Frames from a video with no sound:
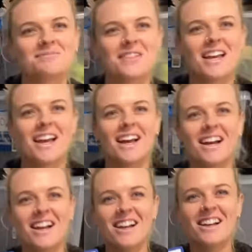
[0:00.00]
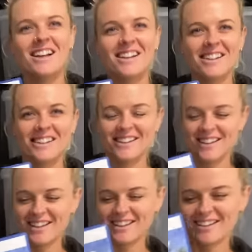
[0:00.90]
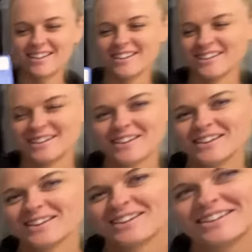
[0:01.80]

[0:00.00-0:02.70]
I haven't heard of it. On the Road Truck